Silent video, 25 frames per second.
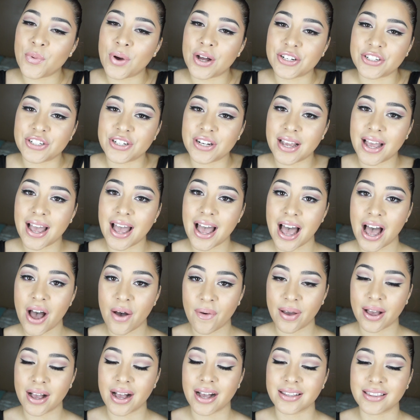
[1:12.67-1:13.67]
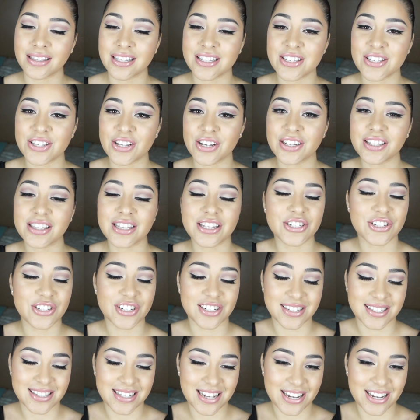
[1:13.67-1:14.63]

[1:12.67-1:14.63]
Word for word: watching how I got this look, then just